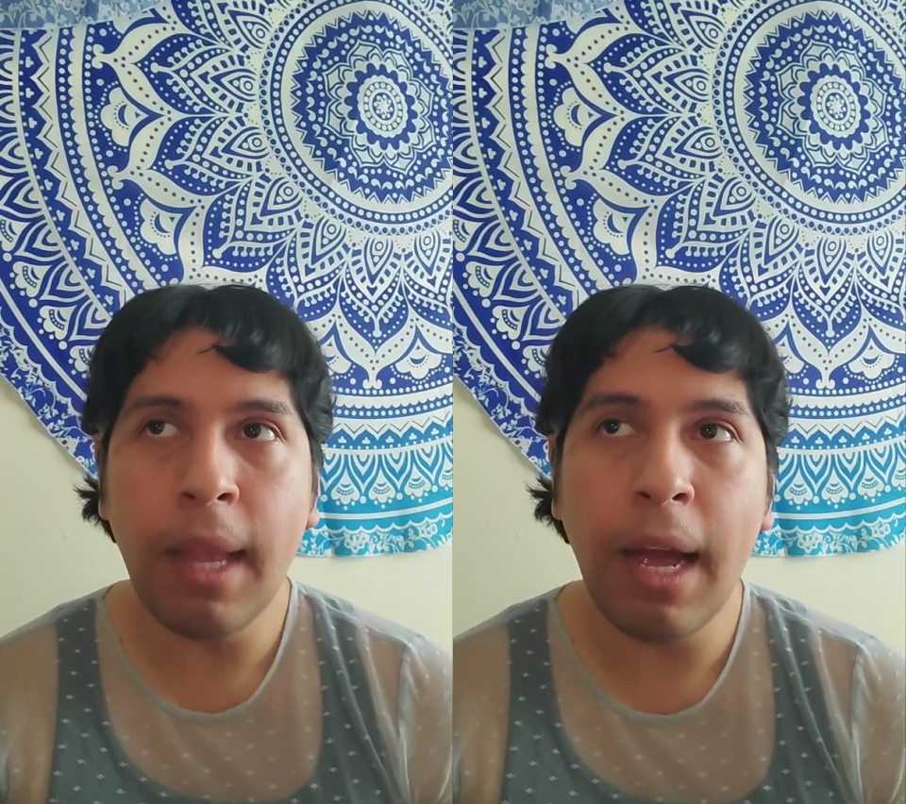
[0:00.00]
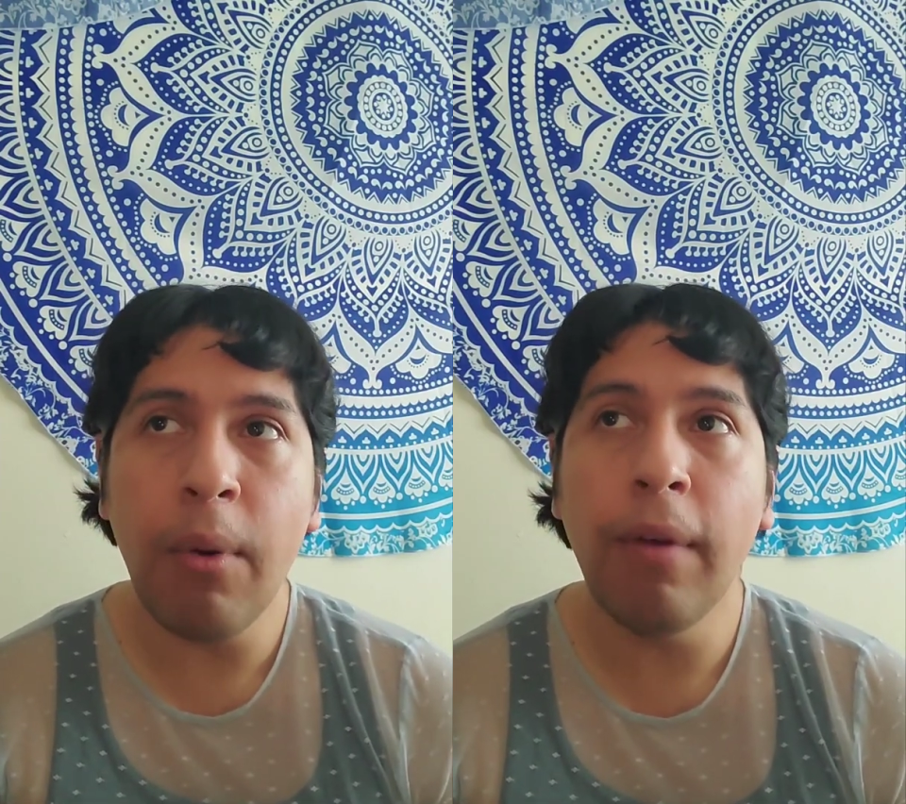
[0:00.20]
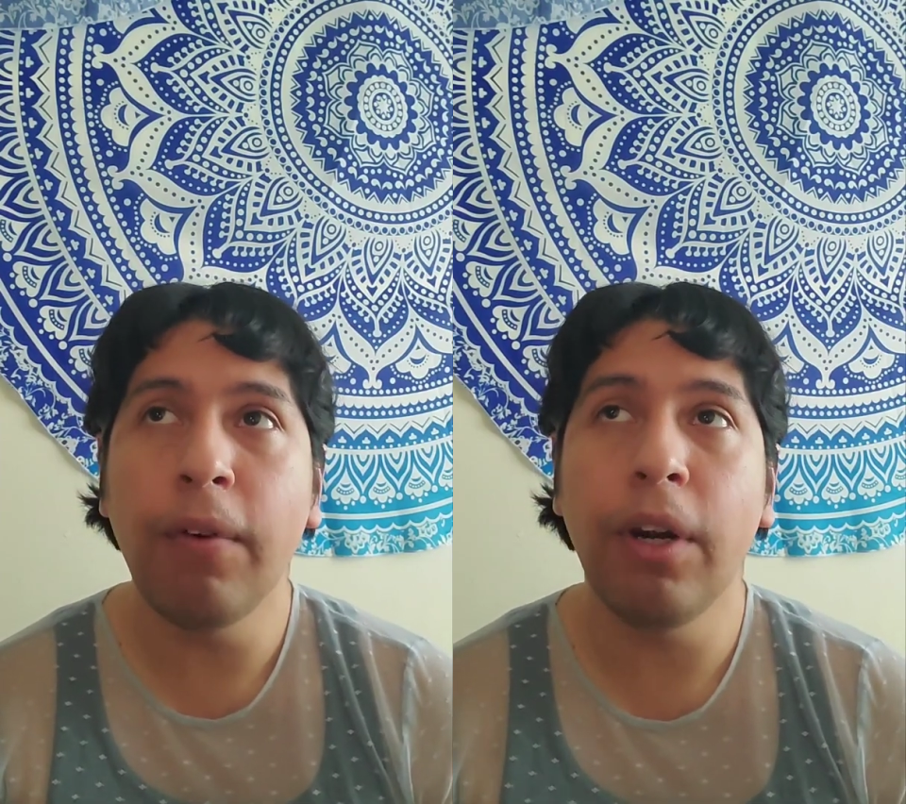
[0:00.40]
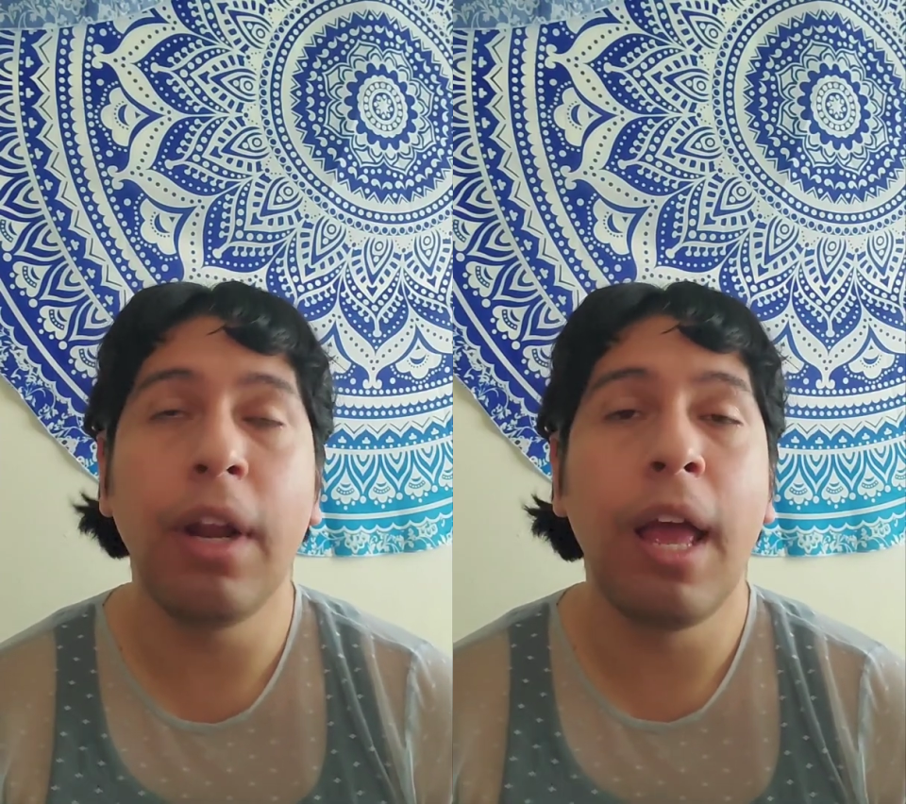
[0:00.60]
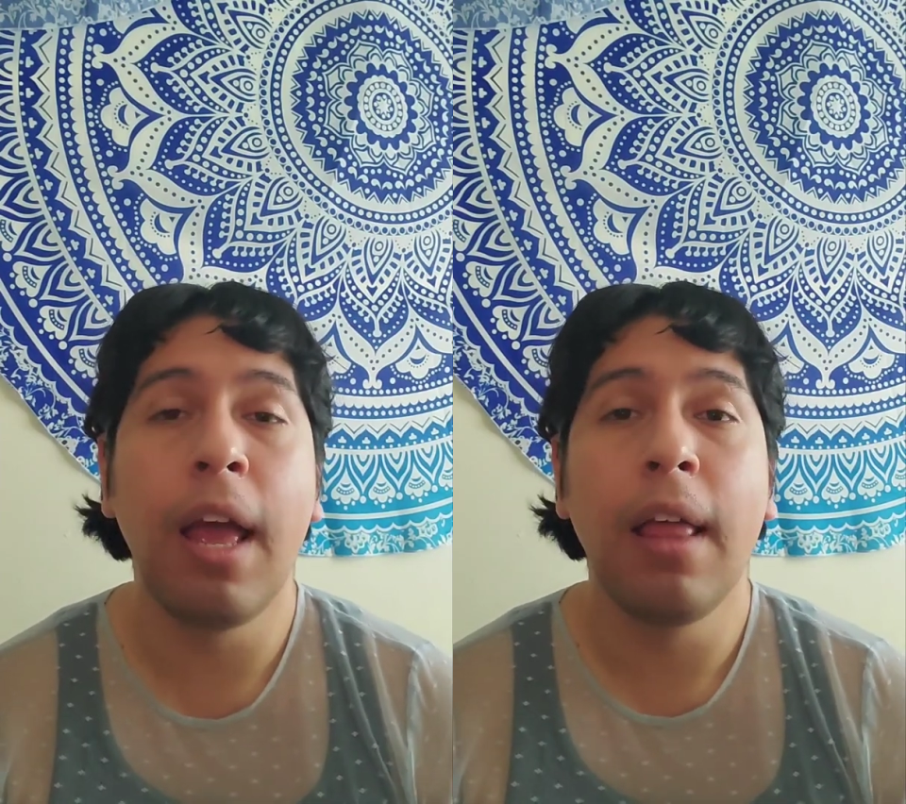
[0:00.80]

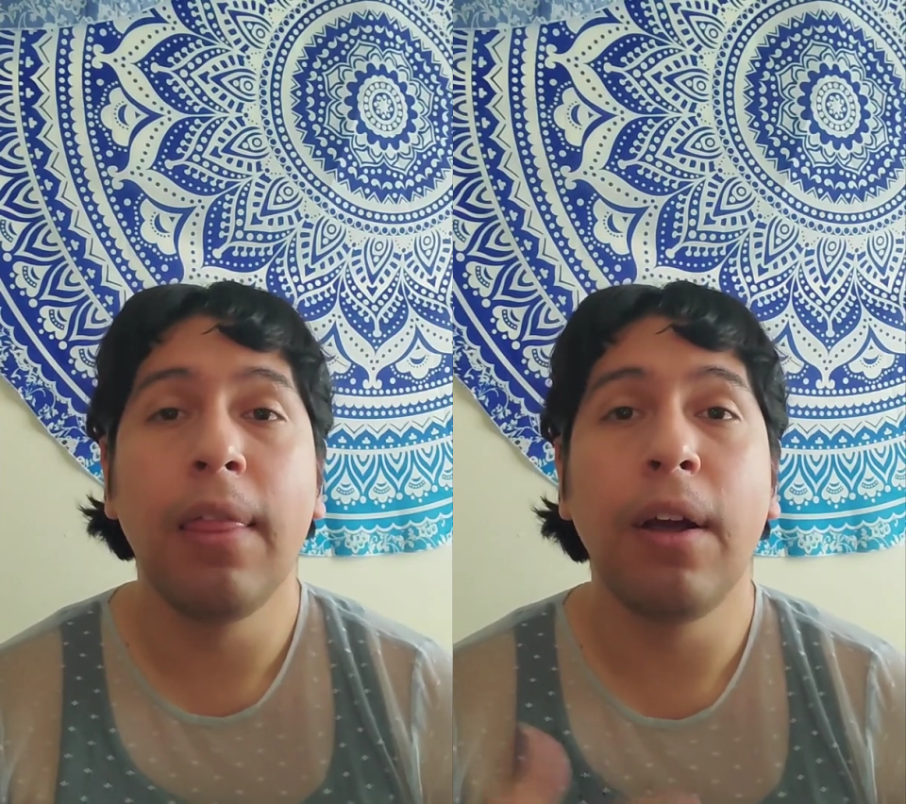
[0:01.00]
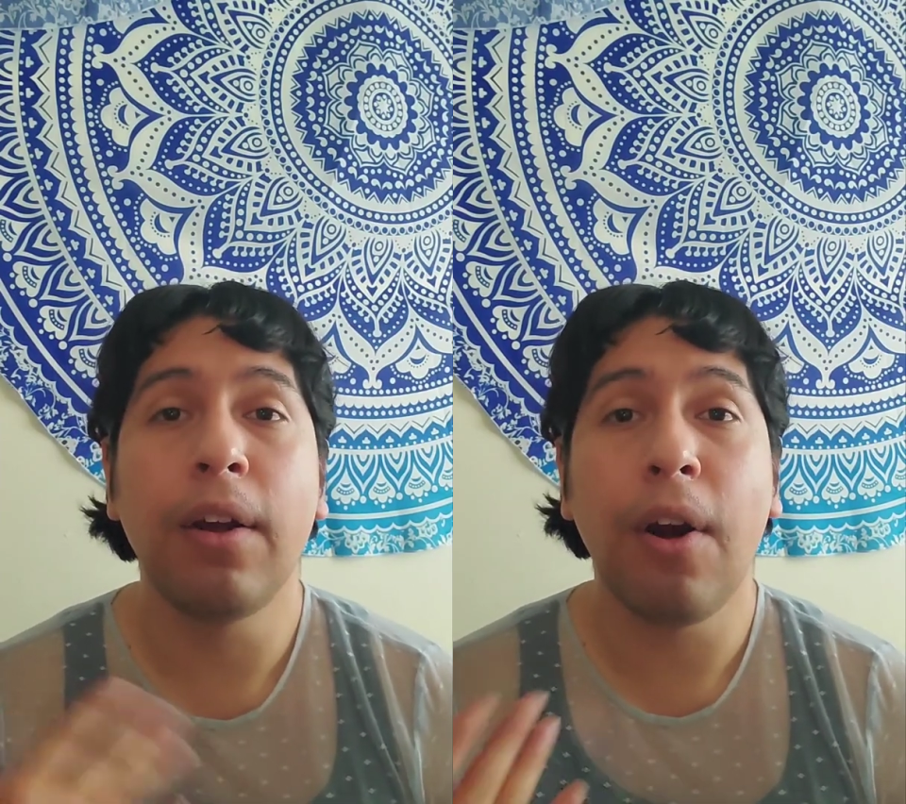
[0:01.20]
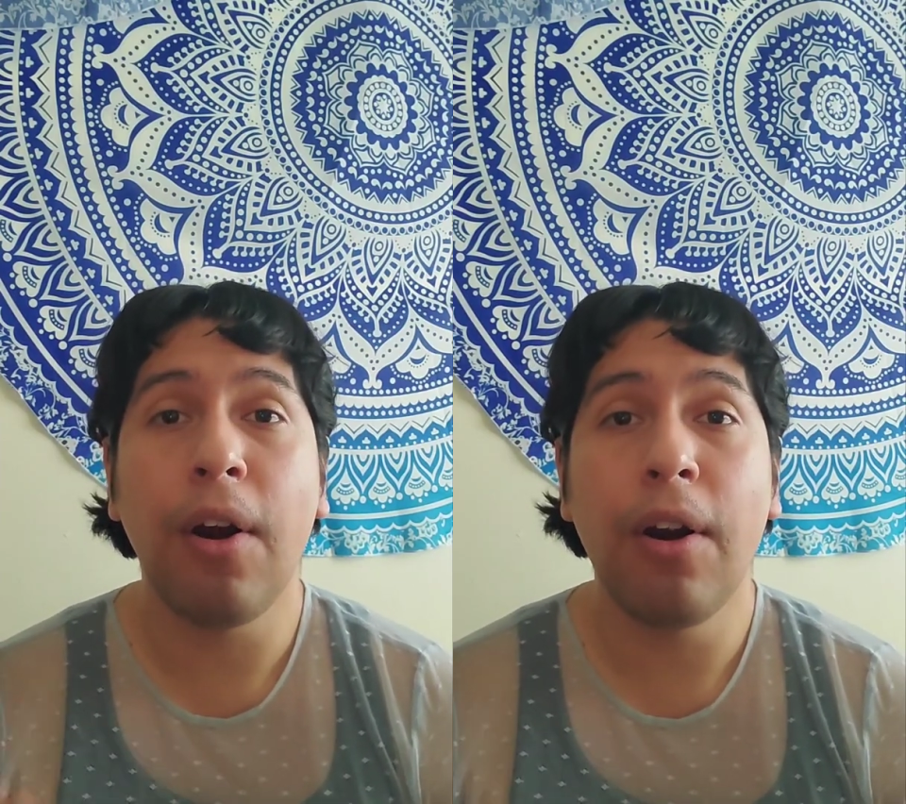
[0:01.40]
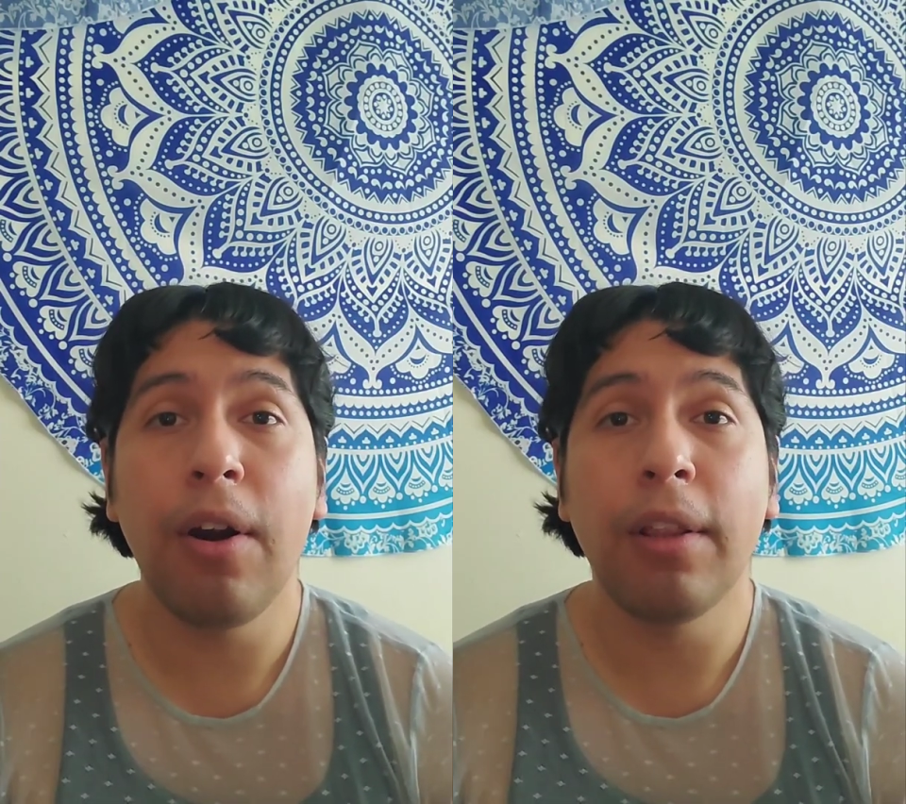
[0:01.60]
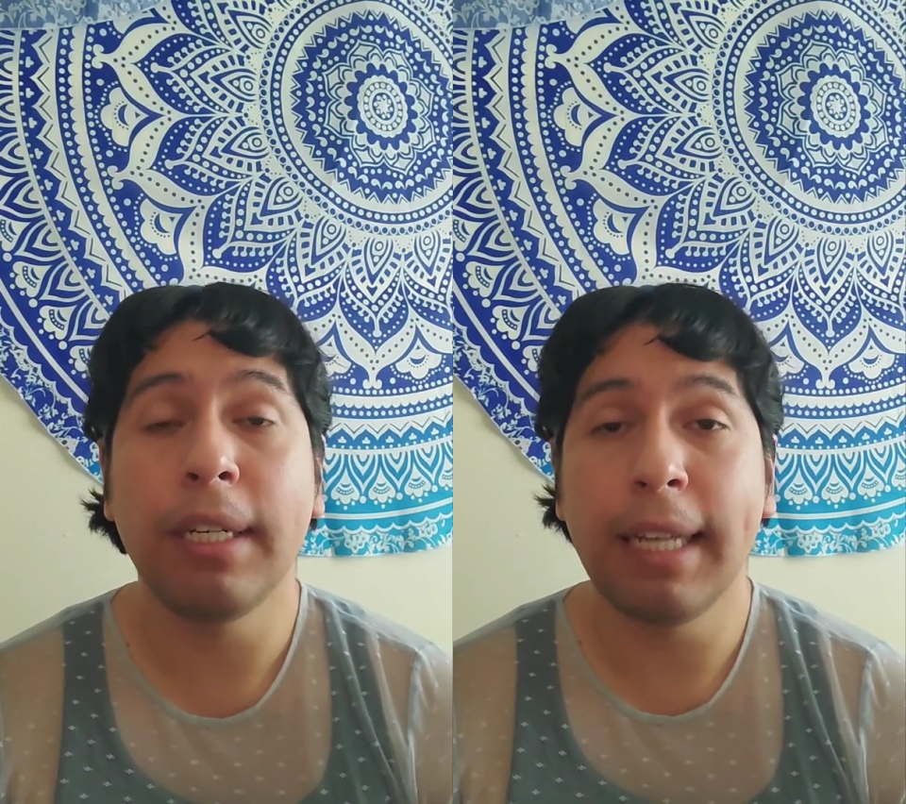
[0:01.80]
However, the